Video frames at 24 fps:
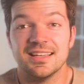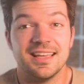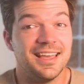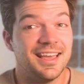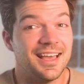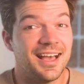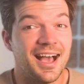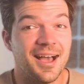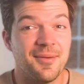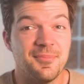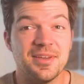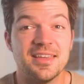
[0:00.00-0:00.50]
eh,
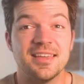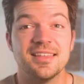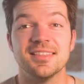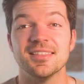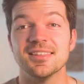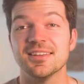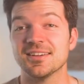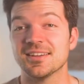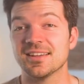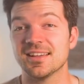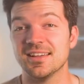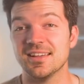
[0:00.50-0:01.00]
I mean,
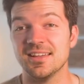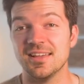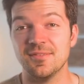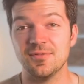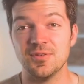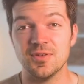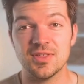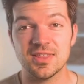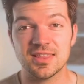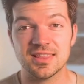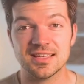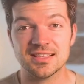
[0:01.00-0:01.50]
look, if
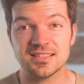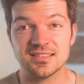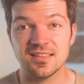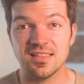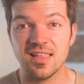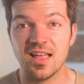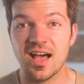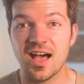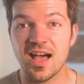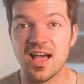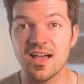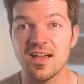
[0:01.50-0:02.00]
you think that's a
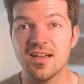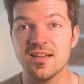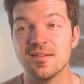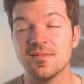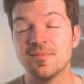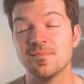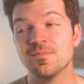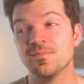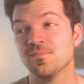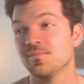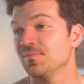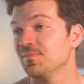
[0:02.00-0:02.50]
lot,
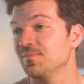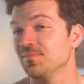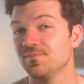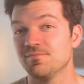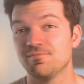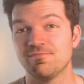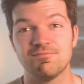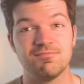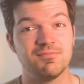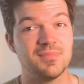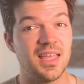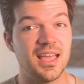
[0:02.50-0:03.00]

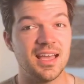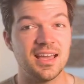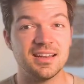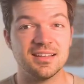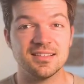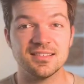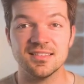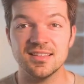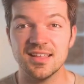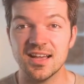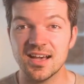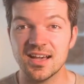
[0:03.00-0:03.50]
that
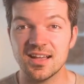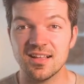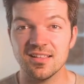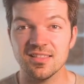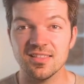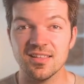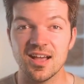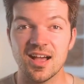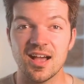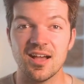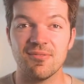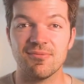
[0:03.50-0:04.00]
is not a
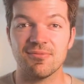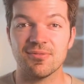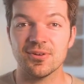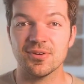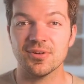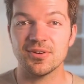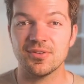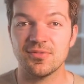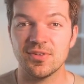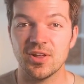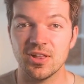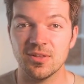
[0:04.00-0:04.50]
lot for
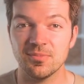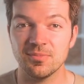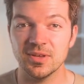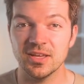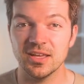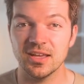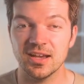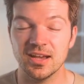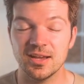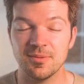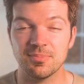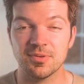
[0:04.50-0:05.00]

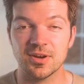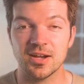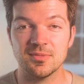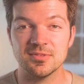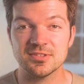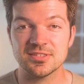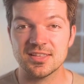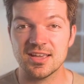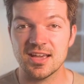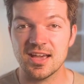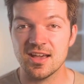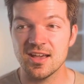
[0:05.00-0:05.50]
development. I
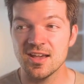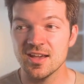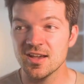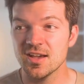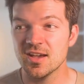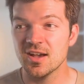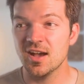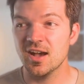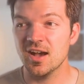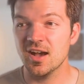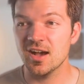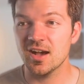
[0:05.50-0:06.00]
promise that.
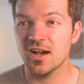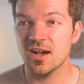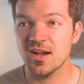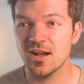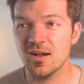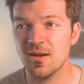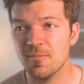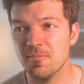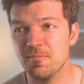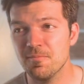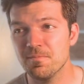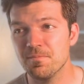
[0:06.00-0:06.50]

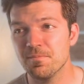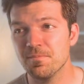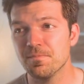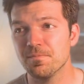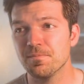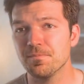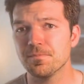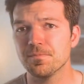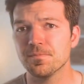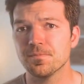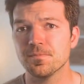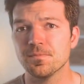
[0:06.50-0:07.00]
Um,
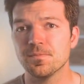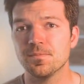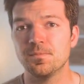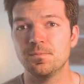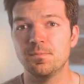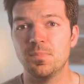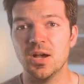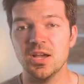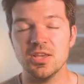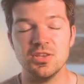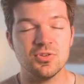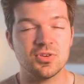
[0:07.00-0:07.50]

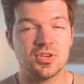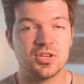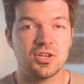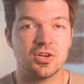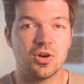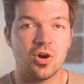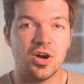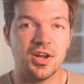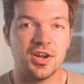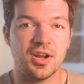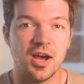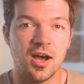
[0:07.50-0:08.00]
but you can
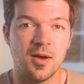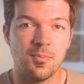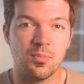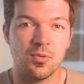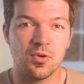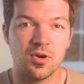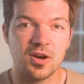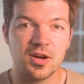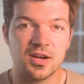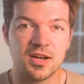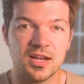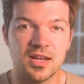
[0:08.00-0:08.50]
go on
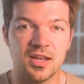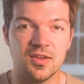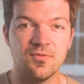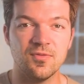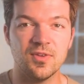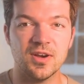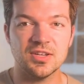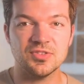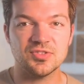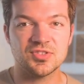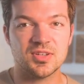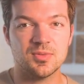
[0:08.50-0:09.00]
Upwork and
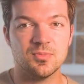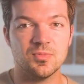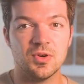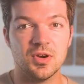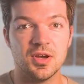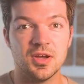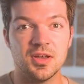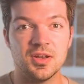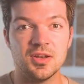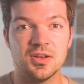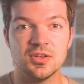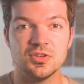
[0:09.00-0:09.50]
find
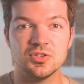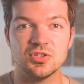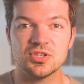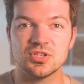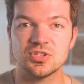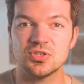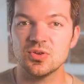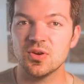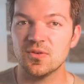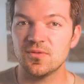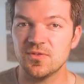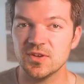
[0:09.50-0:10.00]
someone, just
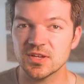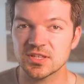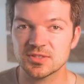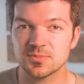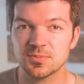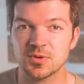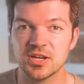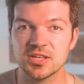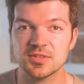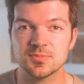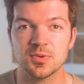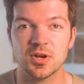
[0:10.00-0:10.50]
do a fixed
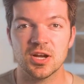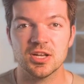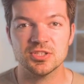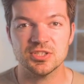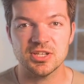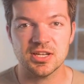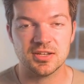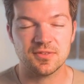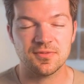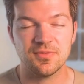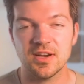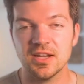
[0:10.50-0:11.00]
price
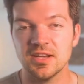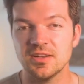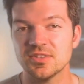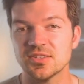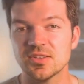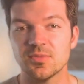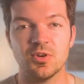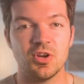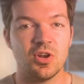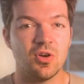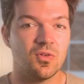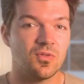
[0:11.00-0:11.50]
project, find
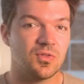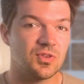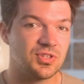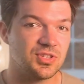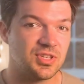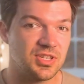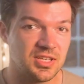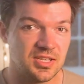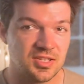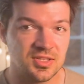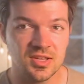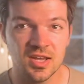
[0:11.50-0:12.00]
someone
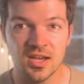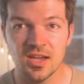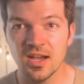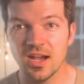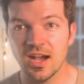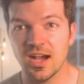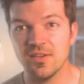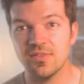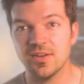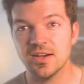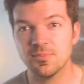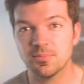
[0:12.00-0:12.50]
overseas.
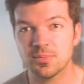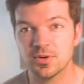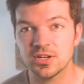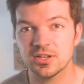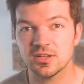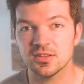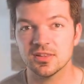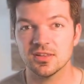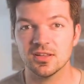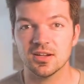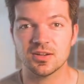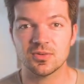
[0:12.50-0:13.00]
I've had pretty
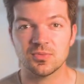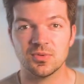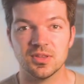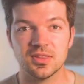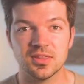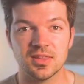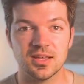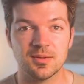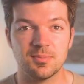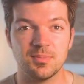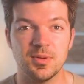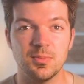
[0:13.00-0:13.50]
good luck with
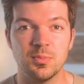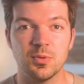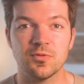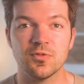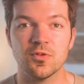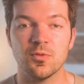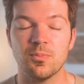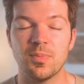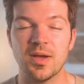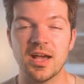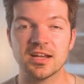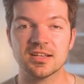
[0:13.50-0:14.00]
like people
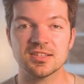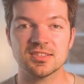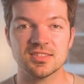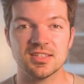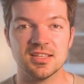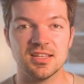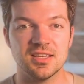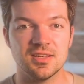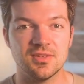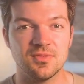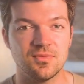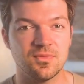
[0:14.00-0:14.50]
from
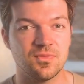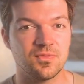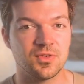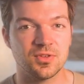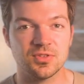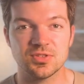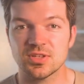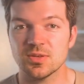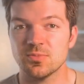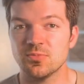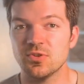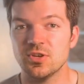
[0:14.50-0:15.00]
Pakistan for
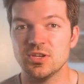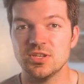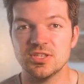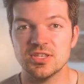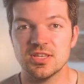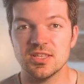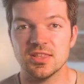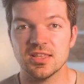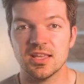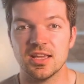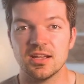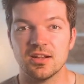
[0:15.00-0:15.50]
some
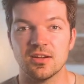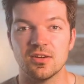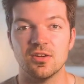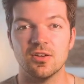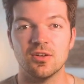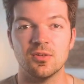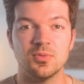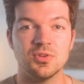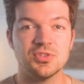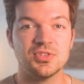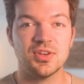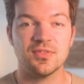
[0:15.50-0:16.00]
reason. Like
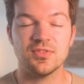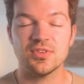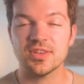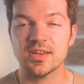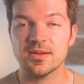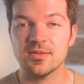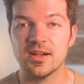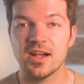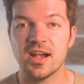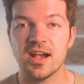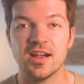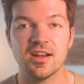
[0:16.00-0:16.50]
almost every
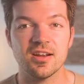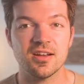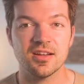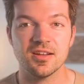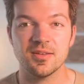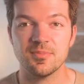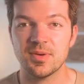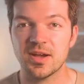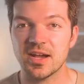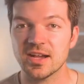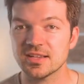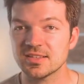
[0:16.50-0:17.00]
time I hire out
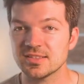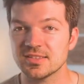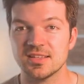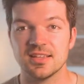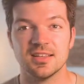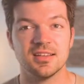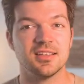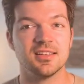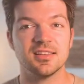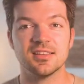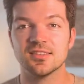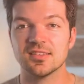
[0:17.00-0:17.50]
of
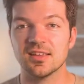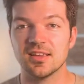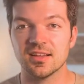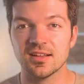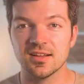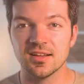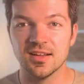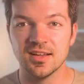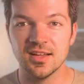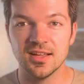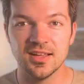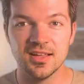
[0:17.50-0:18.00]
Pakistan, it's like
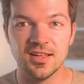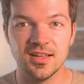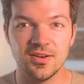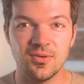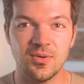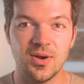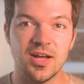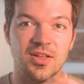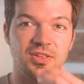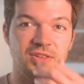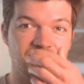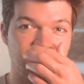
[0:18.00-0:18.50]

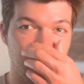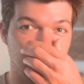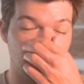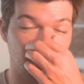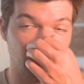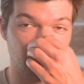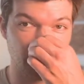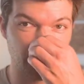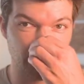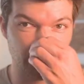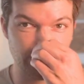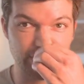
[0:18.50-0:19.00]
wow, this
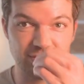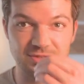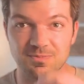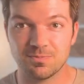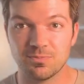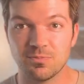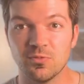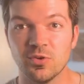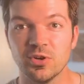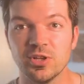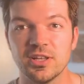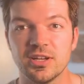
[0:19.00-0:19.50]
developer was
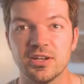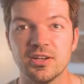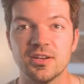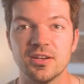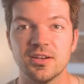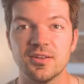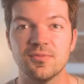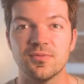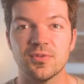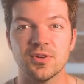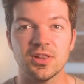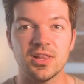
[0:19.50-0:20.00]
really
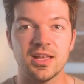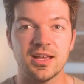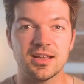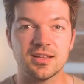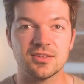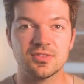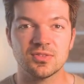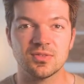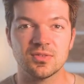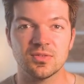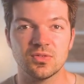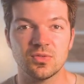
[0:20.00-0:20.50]
good for
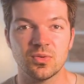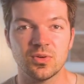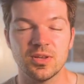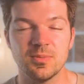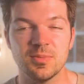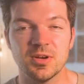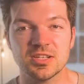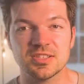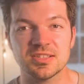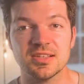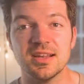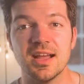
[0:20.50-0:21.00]
like 20
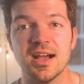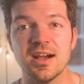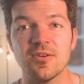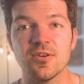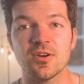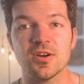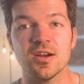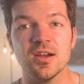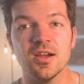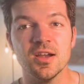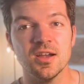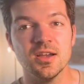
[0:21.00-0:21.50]
bucks an
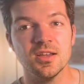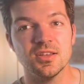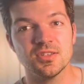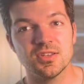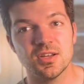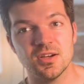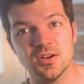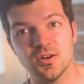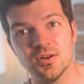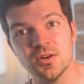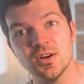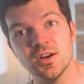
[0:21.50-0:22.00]
hour.
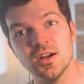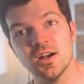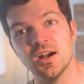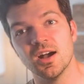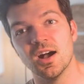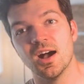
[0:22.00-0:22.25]
So